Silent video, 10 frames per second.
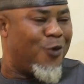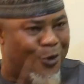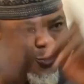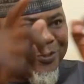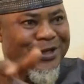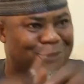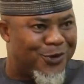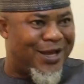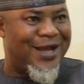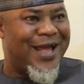We go to meetings
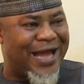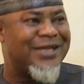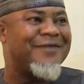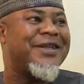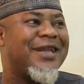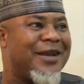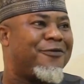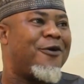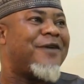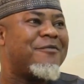together. And I've attended
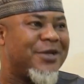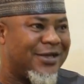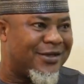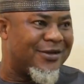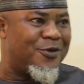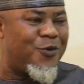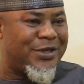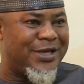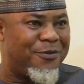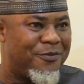4 or 5 meetings
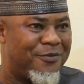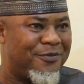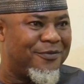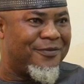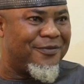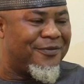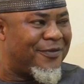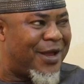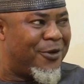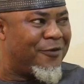with them.
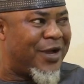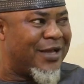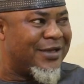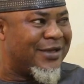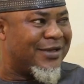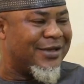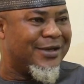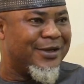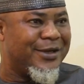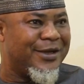I don't know if you're getting it.
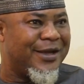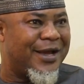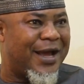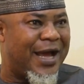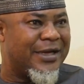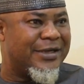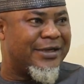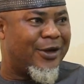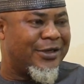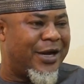
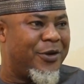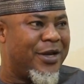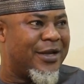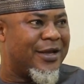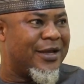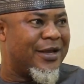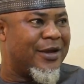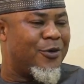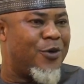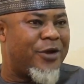And ordinarily,
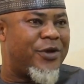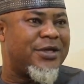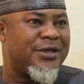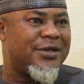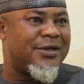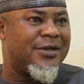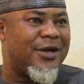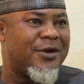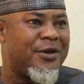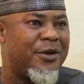who addresses
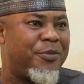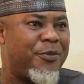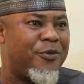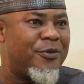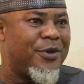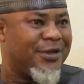the people?